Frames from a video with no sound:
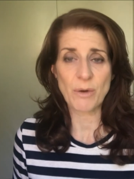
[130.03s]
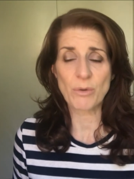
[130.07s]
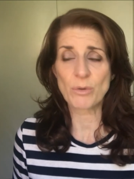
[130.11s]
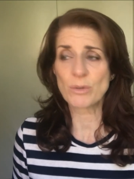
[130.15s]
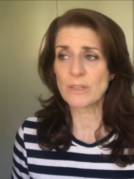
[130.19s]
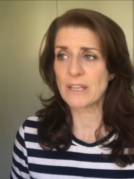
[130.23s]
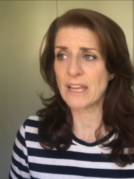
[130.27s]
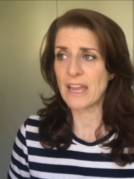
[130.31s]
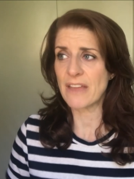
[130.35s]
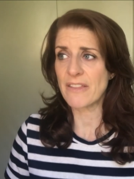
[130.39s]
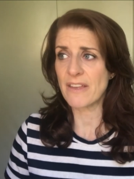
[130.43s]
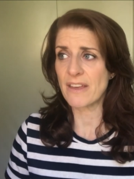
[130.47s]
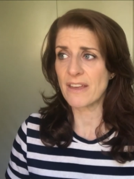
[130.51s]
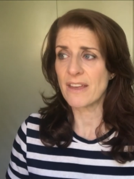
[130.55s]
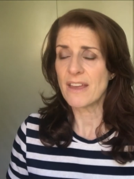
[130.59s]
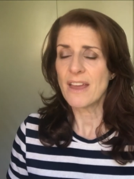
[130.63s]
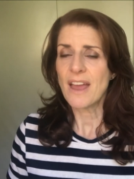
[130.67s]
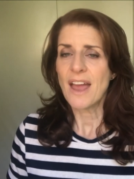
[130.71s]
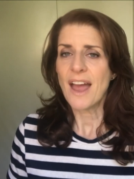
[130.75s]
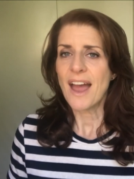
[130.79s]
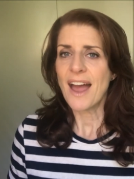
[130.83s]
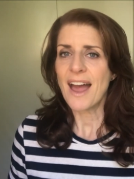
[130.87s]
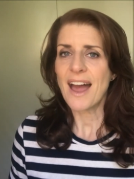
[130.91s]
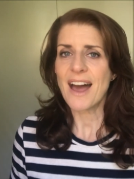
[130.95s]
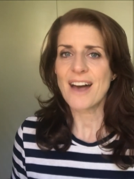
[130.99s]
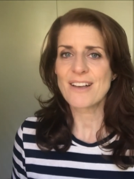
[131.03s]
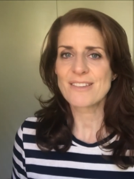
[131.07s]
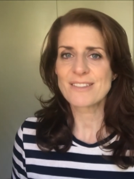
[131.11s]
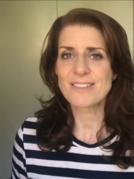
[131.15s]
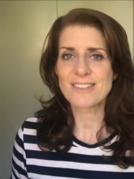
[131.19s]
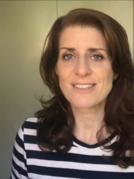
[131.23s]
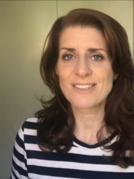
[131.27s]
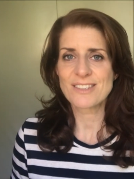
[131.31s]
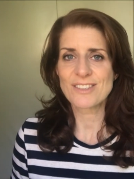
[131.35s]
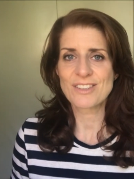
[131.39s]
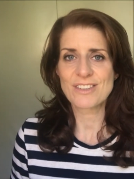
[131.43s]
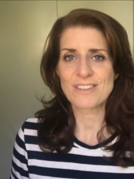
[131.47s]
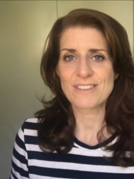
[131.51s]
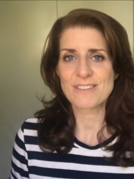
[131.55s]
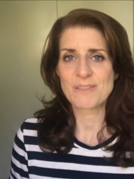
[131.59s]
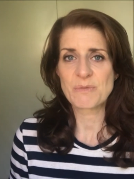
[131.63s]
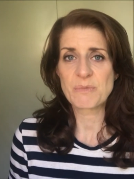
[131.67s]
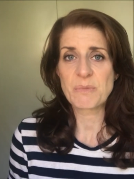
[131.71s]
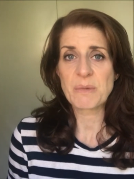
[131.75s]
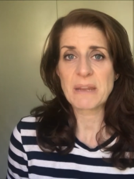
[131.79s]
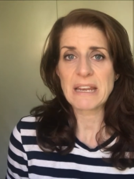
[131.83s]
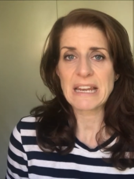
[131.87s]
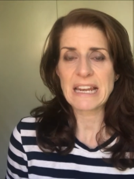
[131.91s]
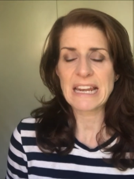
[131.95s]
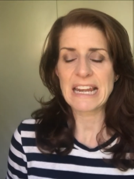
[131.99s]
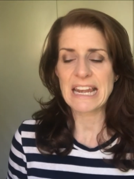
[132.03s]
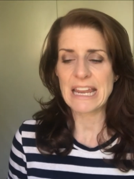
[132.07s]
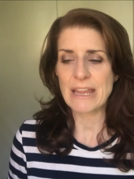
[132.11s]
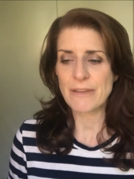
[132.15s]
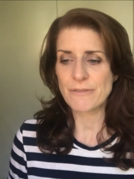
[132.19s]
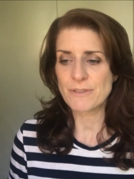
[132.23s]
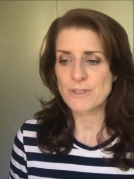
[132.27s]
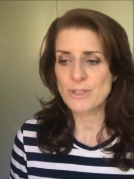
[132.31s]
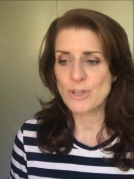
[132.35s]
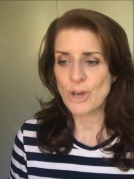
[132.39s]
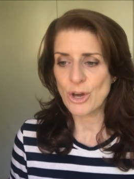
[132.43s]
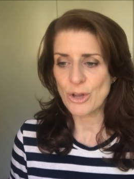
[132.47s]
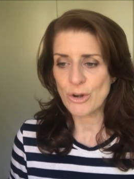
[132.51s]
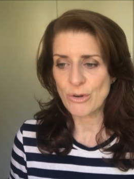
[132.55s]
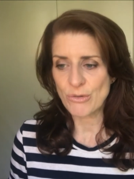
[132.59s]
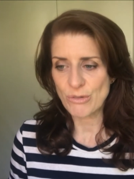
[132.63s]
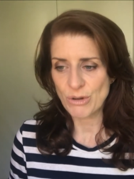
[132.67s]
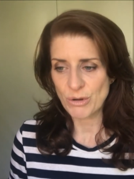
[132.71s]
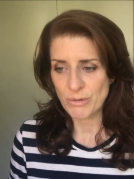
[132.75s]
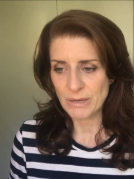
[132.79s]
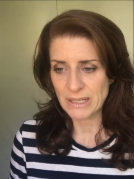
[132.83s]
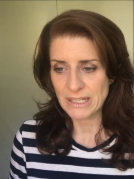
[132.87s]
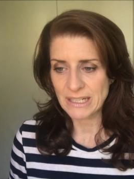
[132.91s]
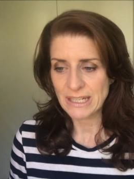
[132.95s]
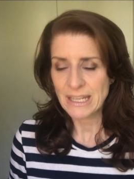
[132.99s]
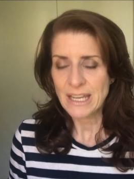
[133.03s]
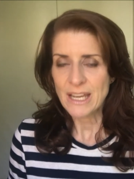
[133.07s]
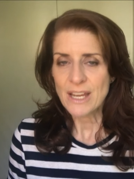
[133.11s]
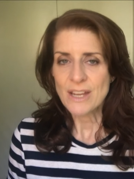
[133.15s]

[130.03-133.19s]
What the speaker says: All the other houses are just being left to go to ruin.